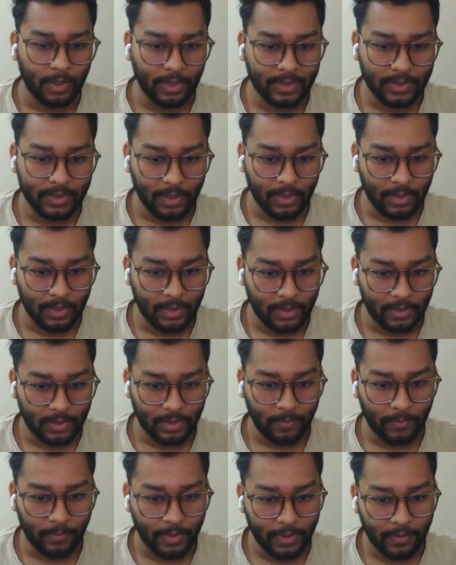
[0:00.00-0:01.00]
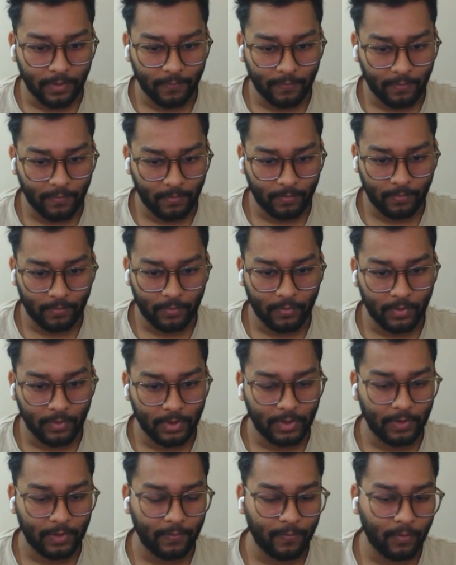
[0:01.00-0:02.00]
Okay, it's done. It's upgraded from
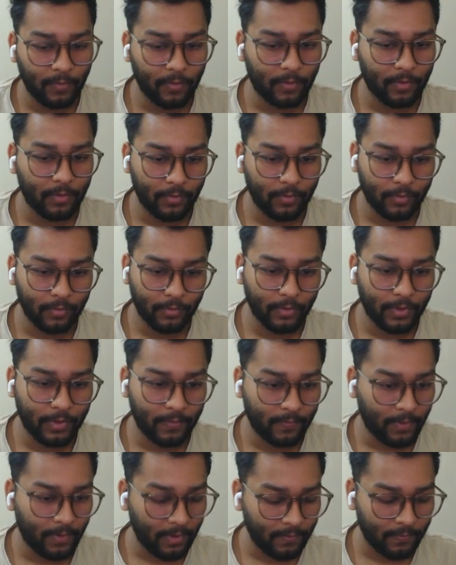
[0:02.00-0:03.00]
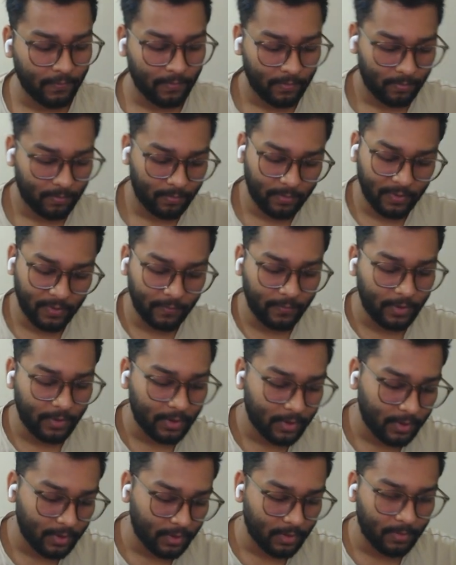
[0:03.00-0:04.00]
24 to 25.
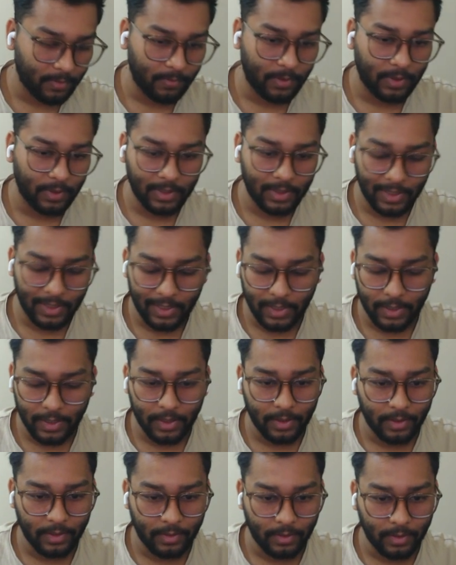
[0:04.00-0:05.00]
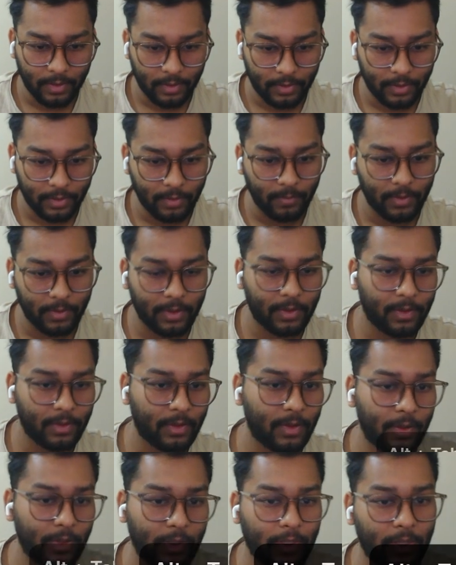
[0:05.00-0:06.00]
Perfect. Let me clear the
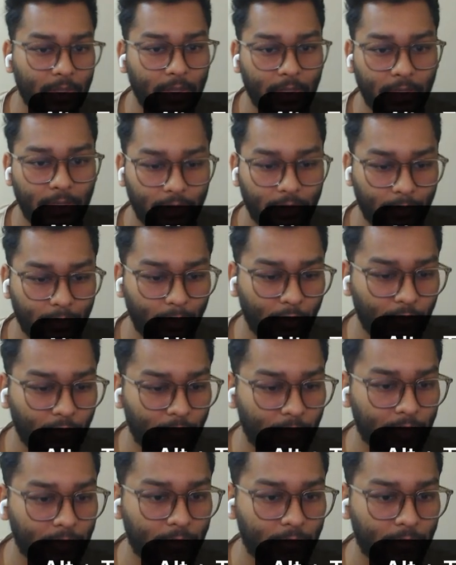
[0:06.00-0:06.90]
terminal and